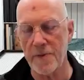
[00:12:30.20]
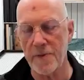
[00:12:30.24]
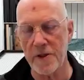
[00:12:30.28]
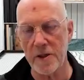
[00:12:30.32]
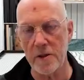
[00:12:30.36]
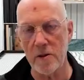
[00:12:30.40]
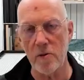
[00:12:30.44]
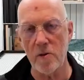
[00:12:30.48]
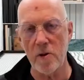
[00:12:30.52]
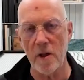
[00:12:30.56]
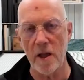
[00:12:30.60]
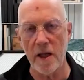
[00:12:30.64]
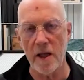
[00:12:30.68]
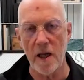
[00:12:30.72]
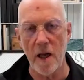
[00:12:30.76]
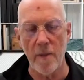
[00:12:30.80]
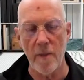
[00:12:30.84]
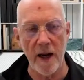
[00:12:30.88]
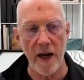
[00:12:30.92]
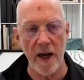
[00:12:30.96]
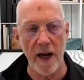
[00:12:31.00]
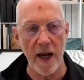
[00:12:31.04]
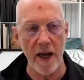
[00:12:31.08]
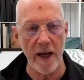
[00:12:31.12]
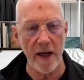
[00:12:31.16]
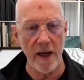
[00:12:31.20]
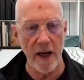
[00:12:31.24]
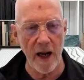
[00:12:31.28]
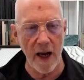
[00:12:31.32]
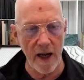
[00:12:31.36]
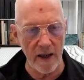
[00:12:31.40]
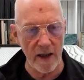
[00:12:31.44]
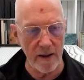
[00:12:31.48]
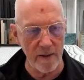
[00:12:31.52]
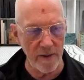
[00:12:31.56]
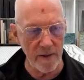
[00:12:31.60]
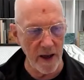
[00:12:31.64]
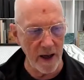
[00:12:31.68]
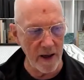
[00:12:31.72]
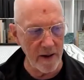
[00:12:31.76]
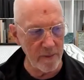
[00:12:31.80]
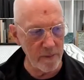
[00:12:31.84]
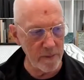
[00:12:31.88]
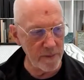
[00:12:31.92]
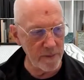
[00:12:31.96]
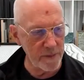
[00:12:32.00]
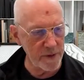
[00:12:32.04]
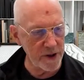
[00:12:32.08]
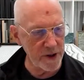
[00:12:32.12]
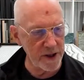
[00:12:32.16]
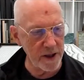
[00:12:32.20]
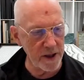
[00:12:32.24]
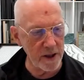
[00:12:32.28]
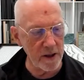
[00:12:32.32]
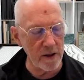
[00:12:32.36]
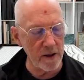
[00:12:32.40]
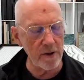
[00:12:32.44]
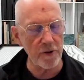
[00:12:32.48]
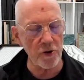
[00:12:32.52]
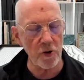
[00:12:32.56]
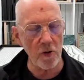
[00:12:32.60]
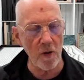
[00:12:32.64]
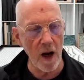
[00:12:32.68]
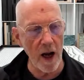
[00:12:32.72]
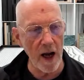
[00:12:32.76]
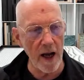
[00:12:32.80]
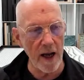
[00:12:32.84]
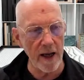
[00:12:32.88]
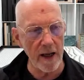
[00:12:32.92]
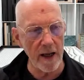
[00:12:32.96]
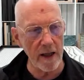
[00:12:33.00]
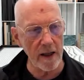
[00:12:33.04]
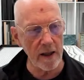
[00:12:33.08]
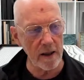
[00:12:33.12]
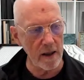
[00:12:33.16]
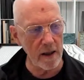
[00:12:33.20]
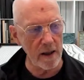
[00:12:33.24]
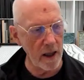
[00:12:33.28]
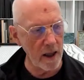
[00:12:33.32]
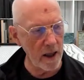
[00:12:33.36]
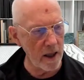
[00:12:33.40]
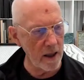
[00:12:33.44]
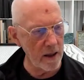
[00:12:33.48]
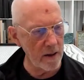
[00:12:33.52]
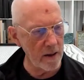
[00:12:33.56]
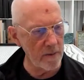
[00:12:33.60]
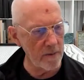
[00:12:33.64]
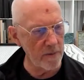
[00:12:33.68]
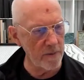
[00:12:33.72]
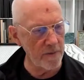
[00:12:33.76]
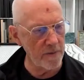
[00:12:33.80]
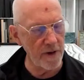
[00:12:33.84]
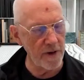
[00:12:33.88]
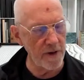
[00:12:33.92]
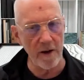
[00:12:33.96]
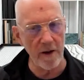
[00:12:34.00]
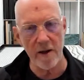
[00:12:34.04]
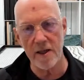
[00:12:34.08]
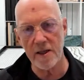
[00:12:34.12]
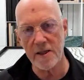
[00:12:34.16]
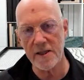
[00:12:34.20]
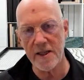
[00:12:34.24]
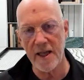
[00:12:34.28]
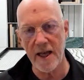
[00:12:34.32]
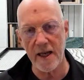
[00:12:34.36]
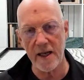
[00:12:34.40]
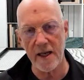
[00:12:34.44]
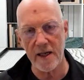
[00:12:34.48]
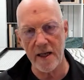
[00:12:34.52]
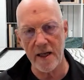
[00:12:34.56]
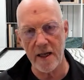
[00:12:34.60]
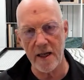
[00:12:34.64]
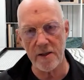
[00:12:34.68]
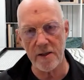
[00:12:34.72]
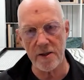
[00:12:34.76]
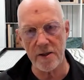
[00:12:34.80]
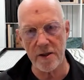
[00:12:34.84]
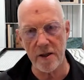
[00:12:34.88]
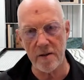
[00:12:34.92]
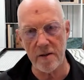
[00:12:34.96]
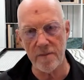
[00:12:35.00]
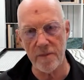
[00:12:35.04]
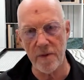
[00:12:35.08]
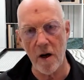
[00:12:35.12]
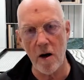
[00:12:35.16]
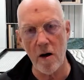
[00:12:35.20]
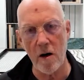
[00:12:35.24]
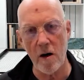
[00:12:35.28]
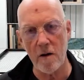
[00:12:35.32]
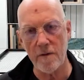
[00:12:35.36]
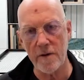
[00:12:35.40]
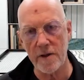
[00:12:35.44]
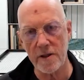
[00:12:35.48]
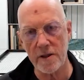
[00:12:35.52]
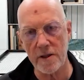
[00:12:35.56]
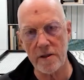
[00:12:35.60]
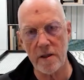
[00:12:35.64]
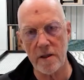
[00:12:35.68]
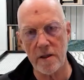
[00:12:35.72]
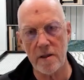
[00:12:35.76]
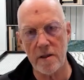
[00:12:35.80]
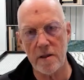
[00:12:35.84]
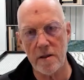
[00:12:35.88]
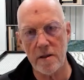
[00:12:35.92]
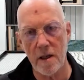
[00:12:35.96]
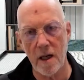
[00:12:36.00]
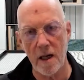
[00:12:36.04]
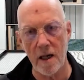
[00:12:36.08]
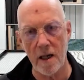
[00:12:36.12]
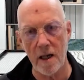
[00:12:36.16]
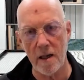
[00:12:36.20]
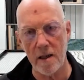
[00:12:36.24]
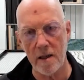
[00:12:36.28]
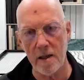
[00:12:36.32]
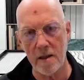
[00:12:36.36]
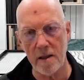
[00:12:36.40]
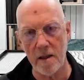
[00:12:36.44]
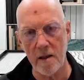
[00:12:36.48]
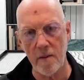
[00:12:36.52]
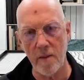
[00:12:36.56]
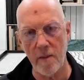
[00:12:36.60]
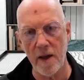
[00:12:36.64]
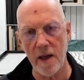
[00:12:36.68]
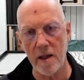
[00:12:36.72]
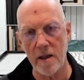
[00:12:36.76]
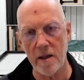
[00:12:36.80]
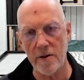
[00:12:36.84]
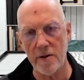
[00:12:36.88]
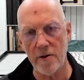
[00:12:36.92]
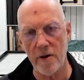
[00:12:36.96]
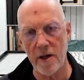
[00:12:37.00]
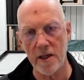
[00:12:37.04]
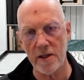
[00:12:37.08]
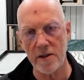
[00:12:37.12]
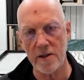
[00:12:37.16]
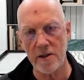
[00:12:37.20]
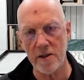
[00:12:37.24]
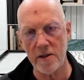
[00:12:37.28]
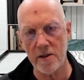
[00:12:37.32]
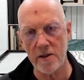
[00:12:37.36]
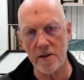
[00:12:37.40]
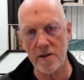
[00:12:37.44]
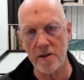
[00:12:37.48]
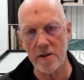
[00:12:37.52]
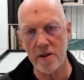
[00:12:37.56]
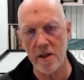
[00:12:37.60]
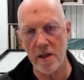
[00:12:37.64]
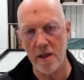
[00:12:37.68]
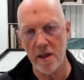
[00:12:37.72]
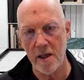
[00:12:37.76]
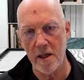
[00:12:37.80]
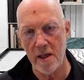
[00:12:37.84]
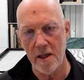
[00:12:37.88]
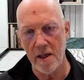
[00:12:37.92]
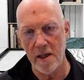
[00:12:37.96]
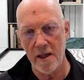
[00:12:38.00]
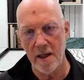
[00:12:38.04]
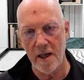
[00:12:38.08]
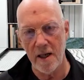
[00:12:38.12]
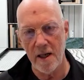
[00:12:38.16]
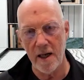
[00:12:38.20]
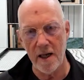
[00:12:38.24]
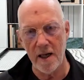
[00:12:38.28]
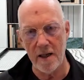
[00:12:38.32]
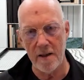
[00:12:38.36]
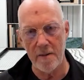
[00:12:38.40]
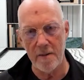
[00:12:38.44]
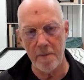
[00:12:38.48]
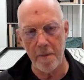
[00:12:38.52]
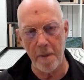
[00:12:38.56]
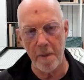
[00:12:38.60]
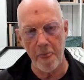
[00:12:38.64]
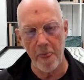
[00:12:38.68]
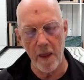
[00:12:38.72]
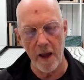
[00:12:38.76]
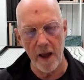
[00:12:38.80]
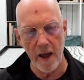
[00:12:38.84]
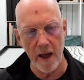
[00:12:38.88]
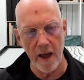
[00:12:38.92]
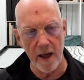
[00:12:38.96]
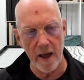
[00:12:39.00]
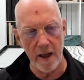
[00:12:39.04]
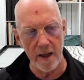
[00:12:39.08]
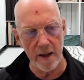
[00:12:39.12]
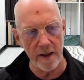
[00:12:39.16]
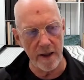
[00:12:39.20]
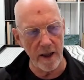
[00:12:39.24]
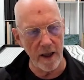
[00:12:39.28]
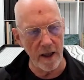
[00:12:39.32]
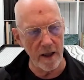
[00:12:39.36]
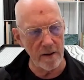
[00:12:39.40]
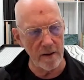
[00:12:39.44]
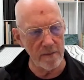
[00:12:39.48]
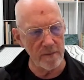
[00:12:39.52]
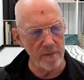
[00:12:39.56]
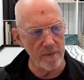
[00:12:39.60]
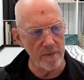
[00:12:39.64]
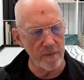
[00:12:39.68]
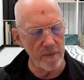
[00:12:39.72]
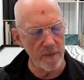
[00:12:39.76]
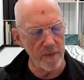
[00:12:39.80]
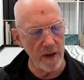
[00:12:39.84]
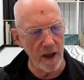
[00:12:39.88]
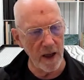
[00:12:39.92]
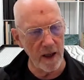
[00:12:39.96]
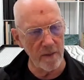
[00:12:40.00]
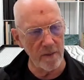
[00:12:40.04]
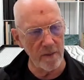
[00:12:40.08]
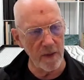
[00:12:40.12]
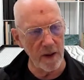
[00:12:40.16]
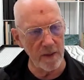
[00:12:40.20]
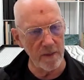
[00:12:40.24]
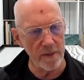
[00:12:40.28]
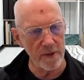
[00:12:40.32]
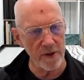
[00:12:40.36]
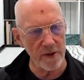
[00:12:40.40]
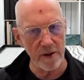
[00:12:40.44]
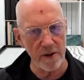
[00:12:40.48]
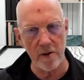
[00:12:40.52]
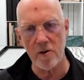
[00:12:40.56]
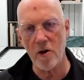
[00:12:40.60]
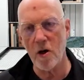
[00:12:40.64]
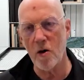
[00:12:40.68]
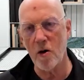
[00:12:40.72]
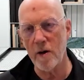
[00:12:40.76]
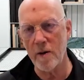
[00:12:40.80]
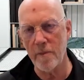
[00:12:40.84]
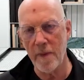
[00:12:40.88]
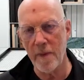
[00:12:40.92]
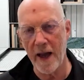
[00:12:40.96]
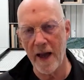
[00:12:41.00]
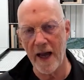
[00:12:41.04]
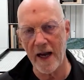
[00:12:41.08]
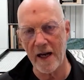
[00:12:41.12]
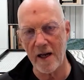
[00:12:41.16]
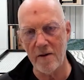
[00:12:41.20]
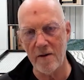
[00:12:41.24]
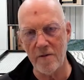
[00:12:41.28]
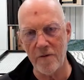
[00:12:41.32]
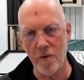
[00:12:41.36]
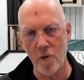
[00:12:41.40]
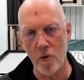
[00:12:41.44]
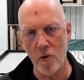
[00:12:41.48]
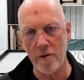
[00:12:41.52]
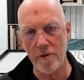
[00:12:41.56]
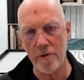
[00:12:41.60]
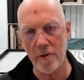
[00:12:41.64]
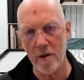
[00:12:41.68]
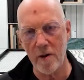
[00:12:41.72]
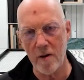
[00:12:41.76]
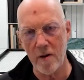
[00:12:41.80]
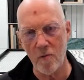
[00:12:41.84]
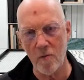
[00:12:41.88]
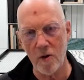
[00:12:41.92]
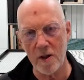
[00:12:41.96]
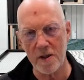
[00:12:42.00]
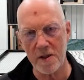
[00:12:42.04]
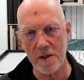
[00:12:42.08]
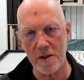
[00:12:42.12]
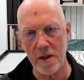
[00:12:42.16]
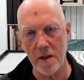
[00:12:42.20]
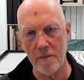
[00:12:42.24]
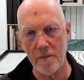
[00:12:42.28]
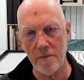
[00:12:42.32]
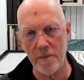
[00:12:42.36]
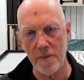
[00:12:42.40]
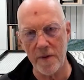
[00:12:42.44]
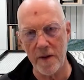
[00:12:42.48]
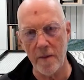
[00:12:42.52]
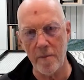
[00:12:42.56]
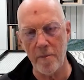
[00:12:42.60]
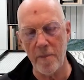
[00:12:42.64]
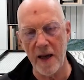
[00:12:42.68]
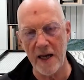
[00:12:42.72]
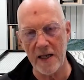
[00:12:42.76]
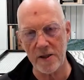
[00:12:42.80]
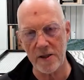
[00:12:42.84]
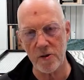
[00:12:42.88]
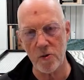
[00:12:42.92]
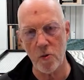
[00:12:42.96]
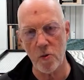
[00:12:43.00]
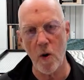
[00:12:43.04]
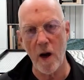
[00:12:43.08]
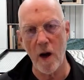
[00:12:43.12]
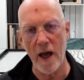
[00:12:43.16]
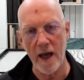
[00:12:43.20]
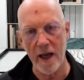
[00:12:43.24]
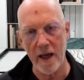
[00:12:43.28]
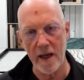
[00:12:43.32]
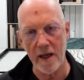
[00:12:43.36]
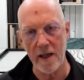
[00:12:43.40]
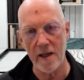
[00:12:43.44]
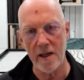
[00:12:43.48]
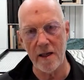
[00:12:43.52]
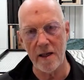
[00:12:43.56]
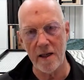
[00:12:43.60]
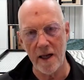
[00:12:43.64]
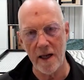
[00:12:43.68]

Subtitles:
Absolutely. I mean, I'm still trying various techniques to harvest email addresses. And I'm still going back and forth on what's the best way.